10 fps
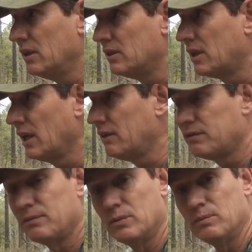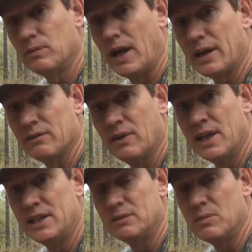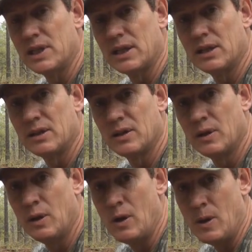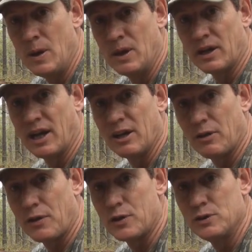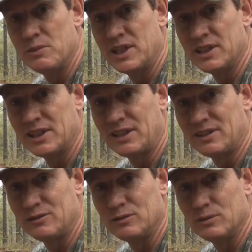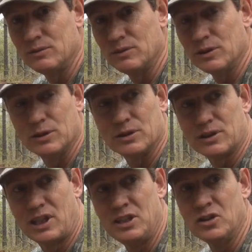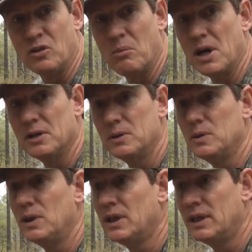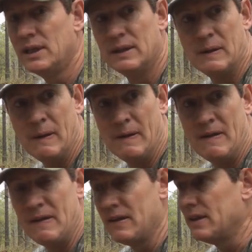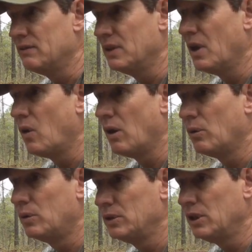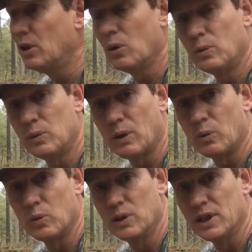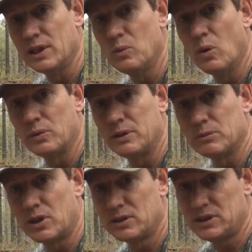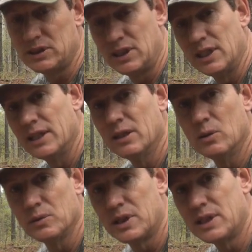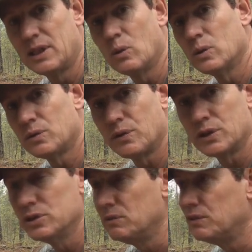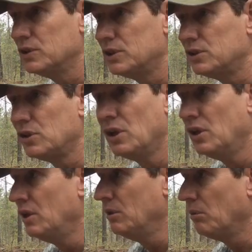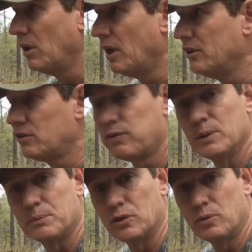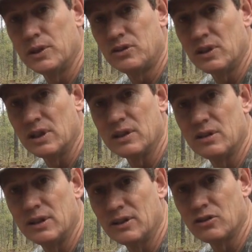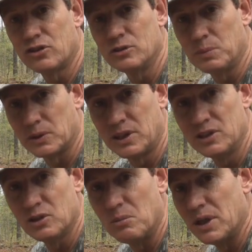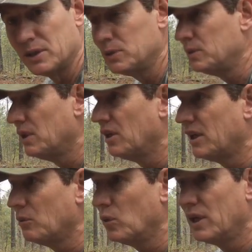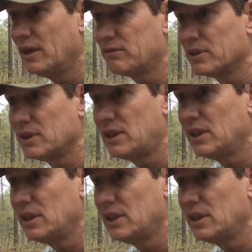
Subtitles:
It kind of aggravated me and kind of threw me in kill mode. Even though I really want them turkeys to get in on the decoys for good footage, but I just flipped the switch into super kill mode and went after the